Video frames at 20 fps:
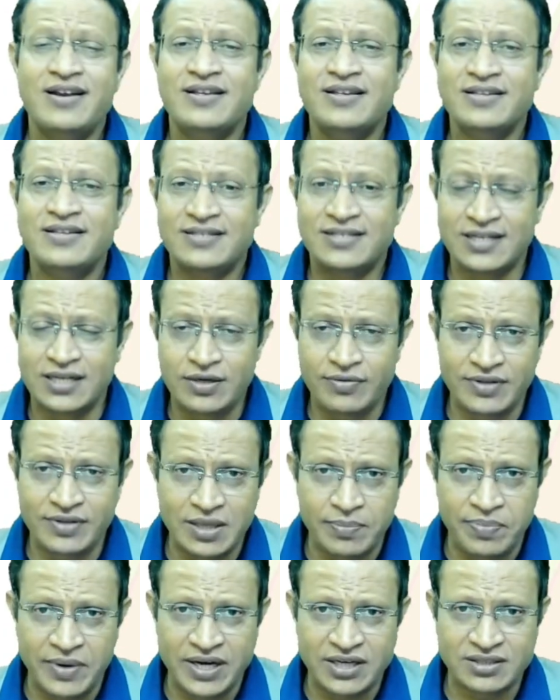Sit with the
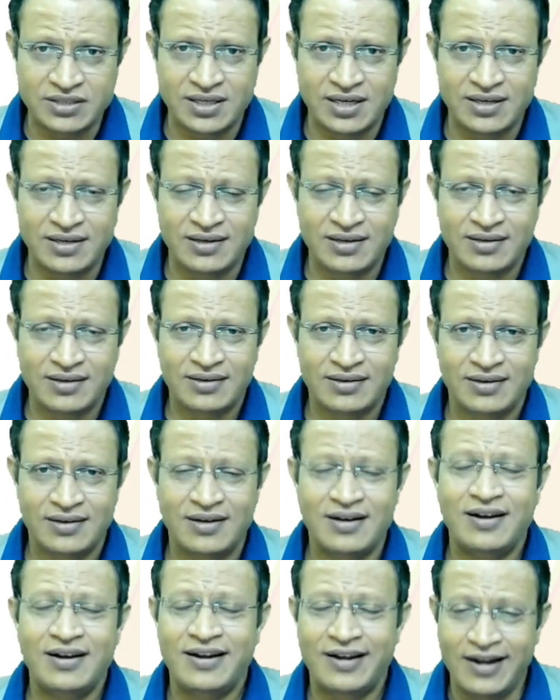patient,
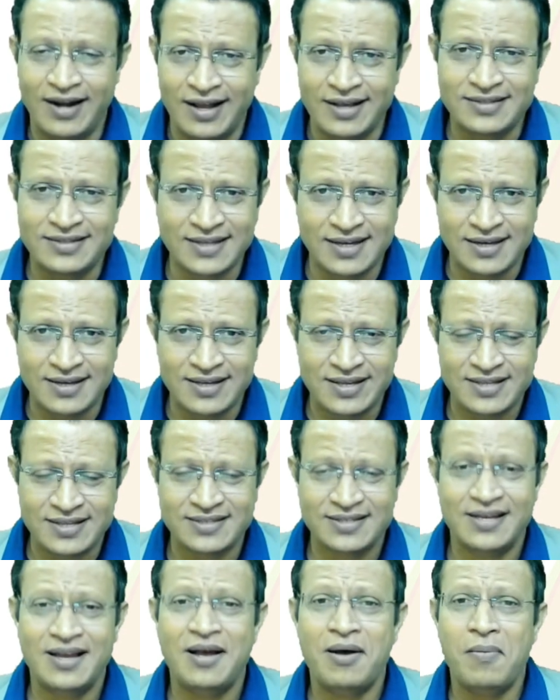discuss,
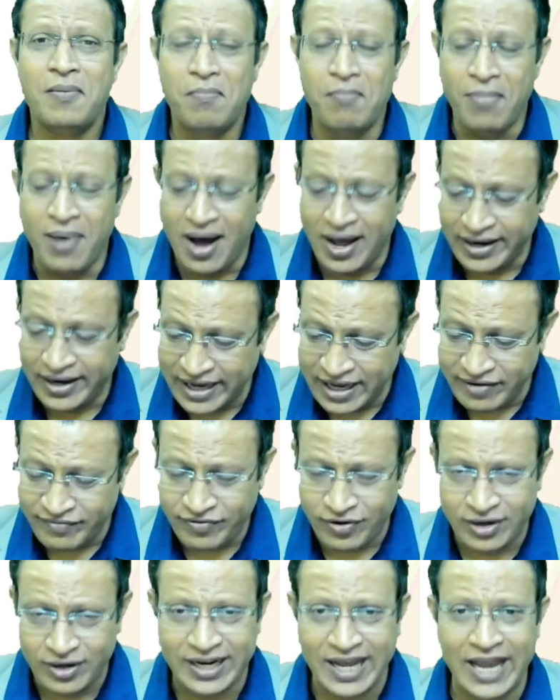bargain
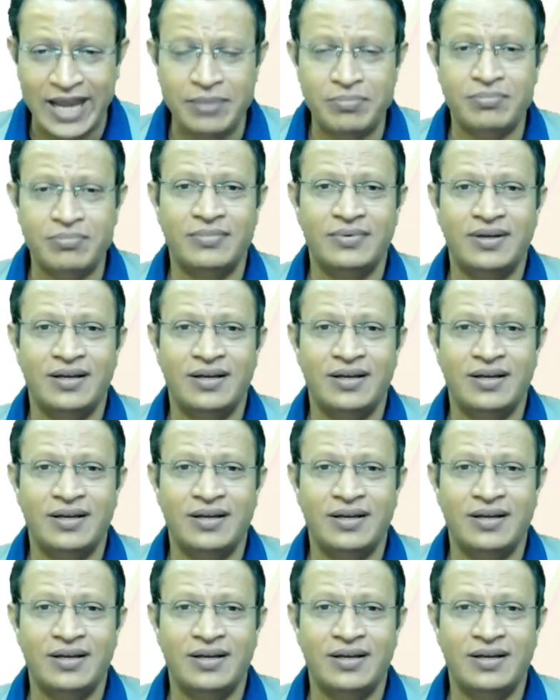for time,